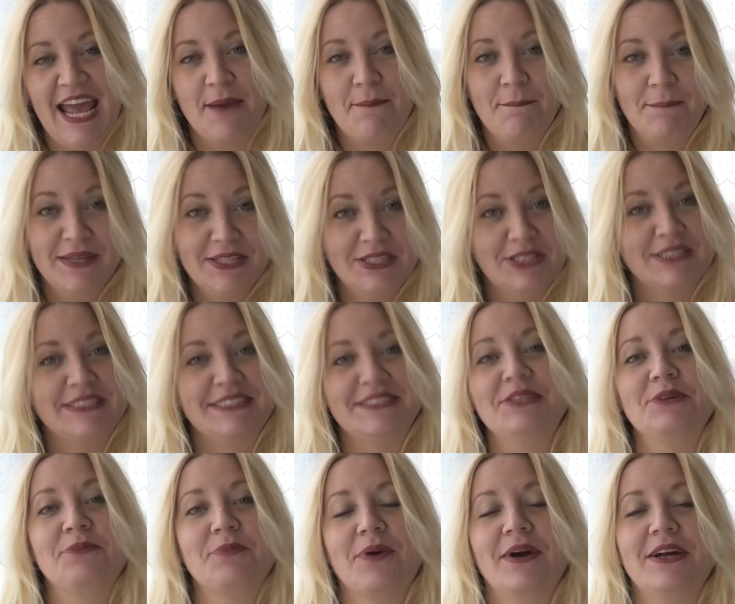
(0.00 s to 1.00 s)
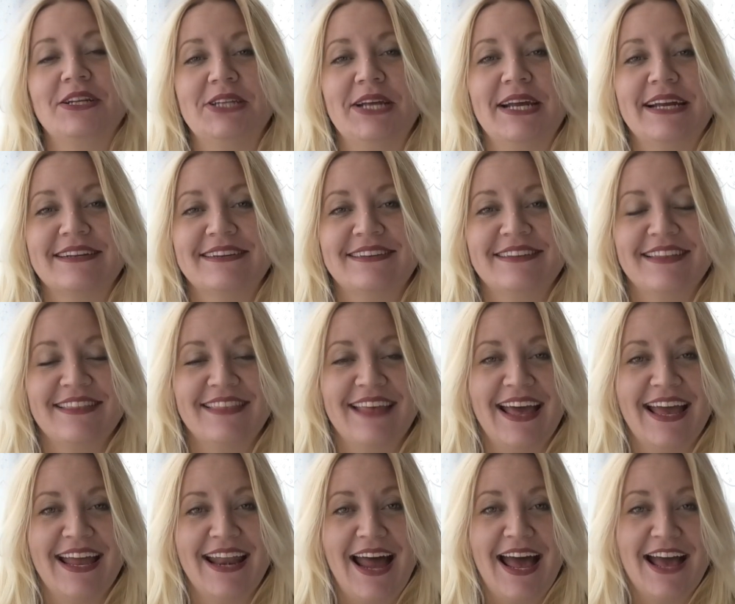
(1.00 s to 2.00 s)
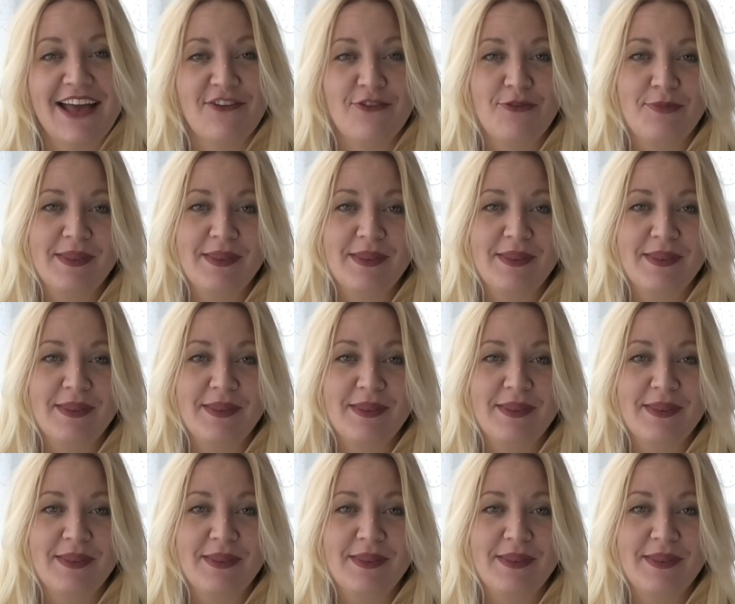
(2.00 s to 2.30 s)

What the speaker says: ambitious new project that I've